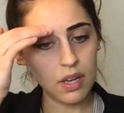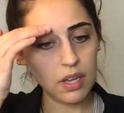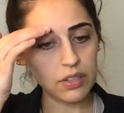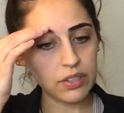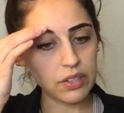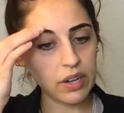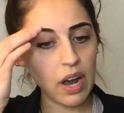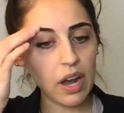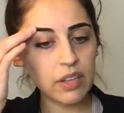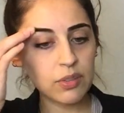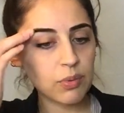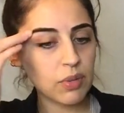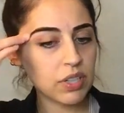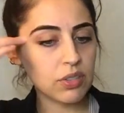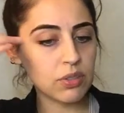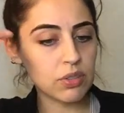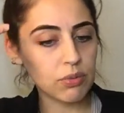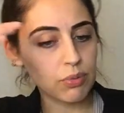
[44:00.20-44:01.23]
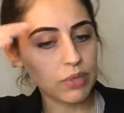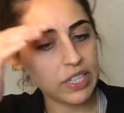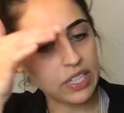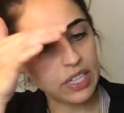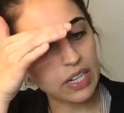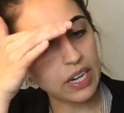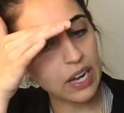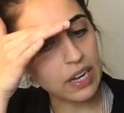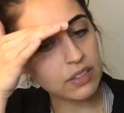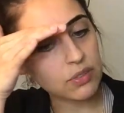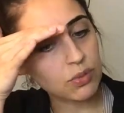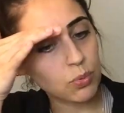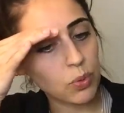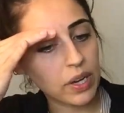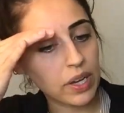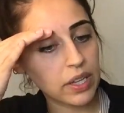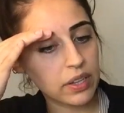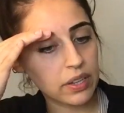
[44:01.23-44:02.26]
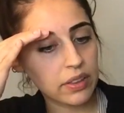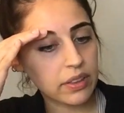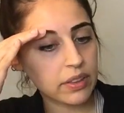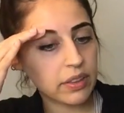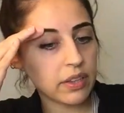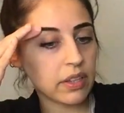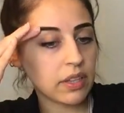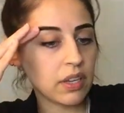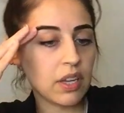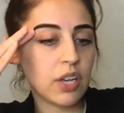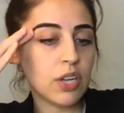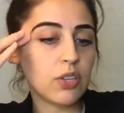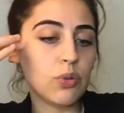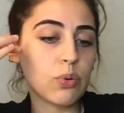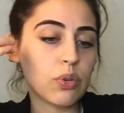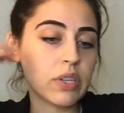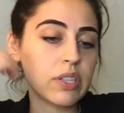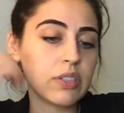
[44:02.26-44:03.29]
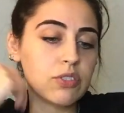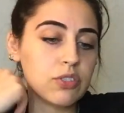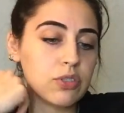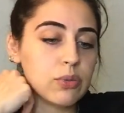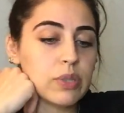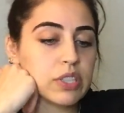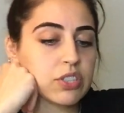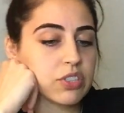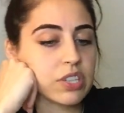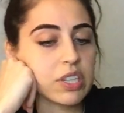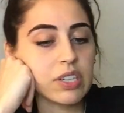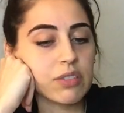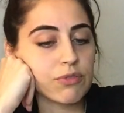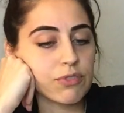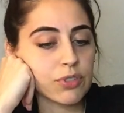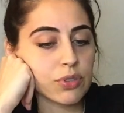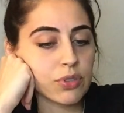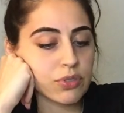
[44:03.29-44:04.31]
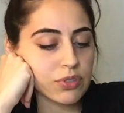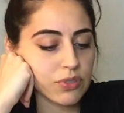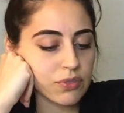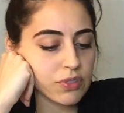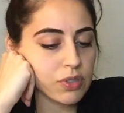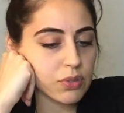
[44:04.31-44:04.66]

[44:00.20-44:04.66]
Your guides want you to reconnect with your intuition. For those of